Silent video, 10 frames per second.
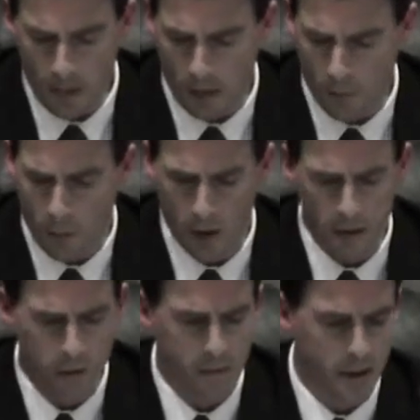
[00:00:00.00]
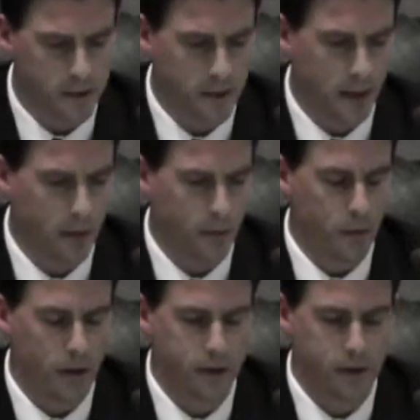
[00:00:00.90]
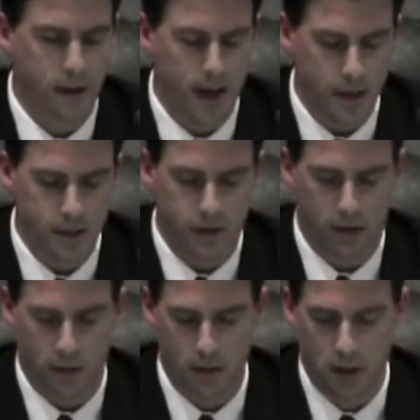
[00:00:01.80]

One of the things that I requested last year